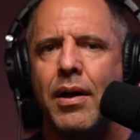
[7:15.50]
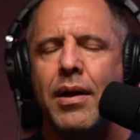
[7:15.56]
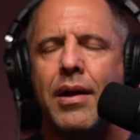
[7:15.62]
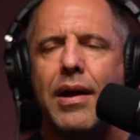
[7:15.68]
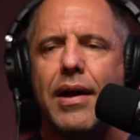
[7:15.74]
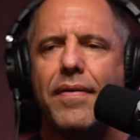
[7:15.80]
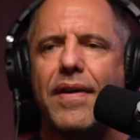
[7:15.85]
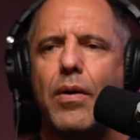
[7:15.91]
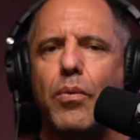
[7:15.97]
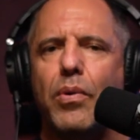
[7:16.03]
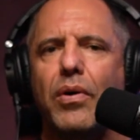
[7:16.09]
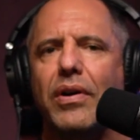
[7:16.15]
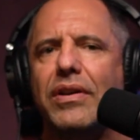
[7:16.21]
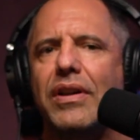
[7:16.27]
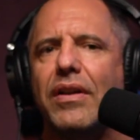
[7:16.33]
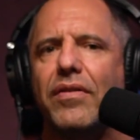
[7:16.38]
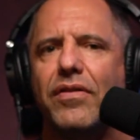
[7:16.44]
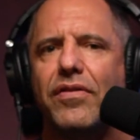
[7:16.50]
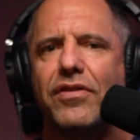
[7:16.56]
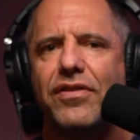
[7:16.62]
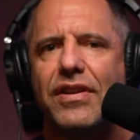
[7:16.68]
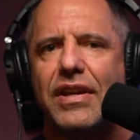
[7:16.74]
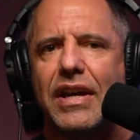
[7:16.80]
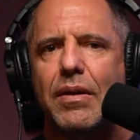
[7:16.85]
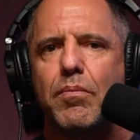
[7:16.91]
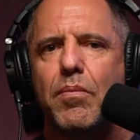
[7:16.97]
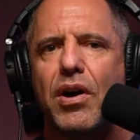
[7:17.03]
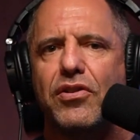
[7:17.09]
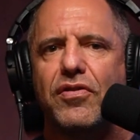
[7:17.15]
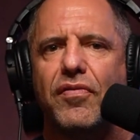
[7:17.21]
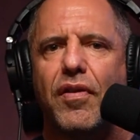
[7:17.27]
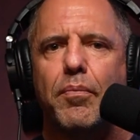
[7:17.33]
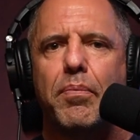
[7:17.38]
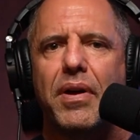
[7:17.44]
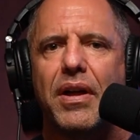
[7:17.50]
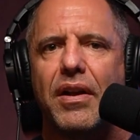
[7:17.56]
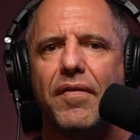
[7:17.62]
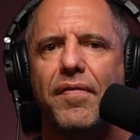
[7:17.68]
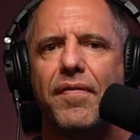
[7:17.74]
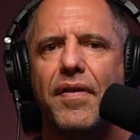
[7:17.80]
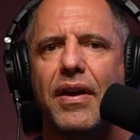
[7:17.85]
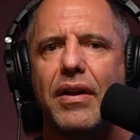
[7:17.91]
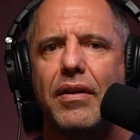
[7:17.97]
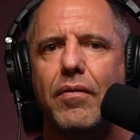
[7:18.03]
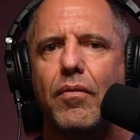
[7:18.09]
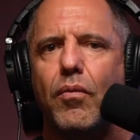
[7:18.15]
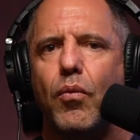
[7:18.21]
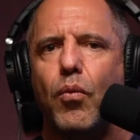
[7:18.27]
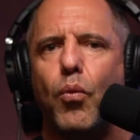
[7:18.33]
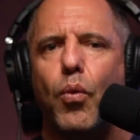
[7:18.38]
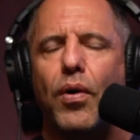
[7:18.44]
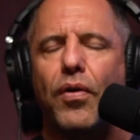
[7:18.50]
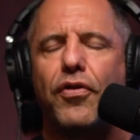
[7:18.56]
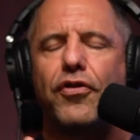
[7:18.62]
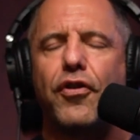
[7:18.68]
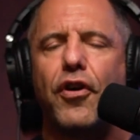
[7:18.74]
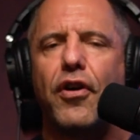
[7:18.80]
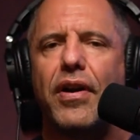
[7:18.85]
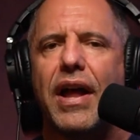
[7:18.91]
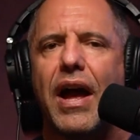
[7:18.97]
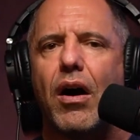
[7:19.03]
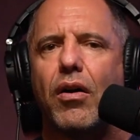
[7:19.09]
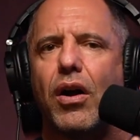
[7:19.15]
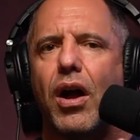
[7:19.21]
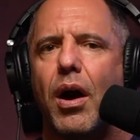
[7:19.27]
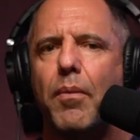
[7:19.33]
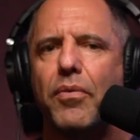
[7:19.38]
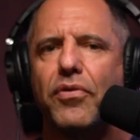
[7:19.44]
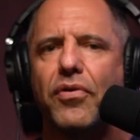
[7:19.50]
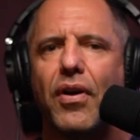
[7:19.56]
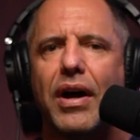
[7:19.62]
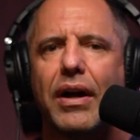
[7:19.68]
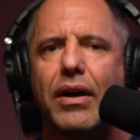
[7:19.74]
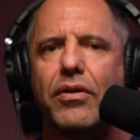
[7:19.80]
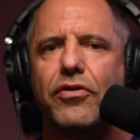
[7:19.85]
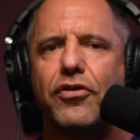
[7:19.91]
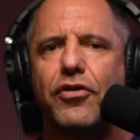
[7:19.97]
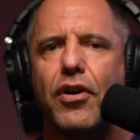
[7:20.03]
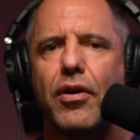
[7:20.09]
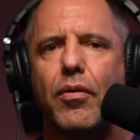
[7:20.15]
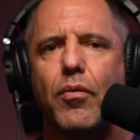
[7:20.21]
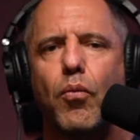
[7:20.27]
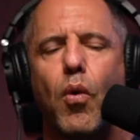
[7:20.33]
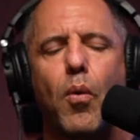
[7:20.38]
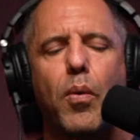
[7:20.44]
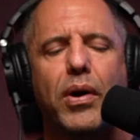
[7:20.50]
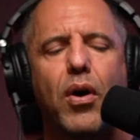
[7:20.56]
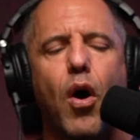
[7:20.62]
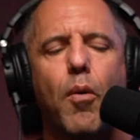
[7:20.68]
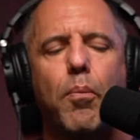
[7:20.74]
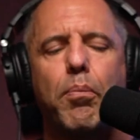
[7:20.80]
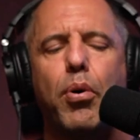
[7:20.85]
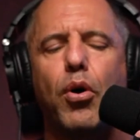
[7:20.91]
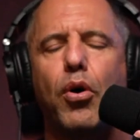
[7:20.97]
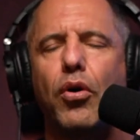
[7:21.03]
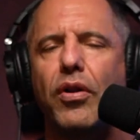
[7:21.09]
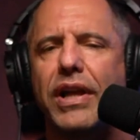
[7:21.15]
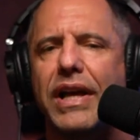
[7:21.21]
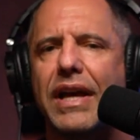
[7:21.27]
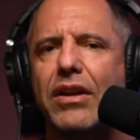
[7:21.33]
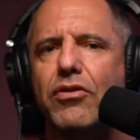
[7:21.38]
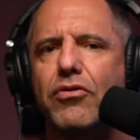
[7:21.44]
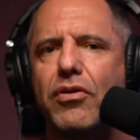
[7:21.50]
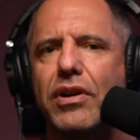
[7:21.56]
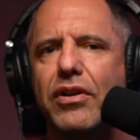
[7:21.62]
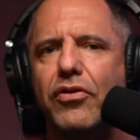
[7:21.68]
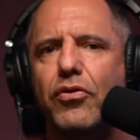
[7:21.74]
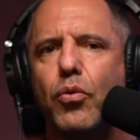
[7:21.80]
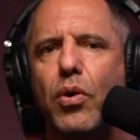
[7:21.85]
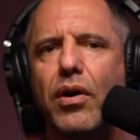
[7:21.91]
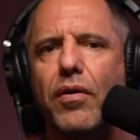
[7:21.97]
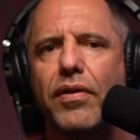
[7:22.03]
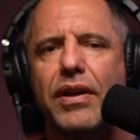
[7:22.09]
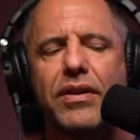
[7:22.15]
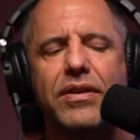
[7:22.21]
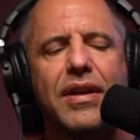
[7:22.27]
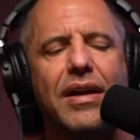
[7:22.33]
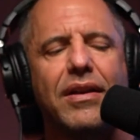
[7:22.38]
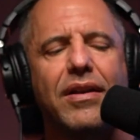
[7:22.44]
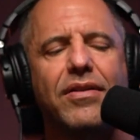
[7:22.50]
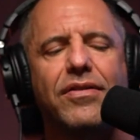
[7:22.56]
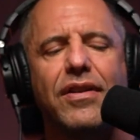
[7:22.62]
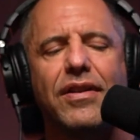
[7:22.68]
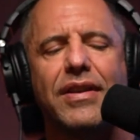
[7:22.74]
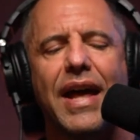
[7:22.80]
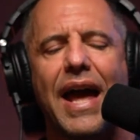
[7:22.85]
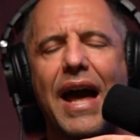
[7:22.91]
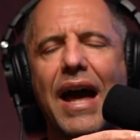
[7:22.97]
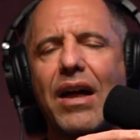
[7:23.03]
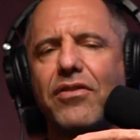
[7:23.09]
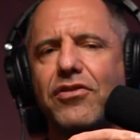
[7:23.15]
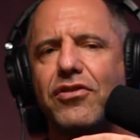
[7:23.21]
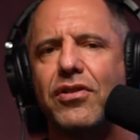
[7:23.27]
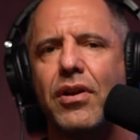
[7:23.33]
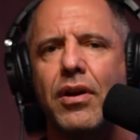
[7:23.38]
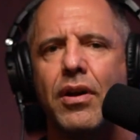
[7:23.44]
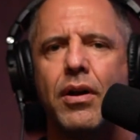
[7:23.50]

and they really didn't see much of a benefit with certain outcomes, like certain what we call pulley injuries, where the tendons attach.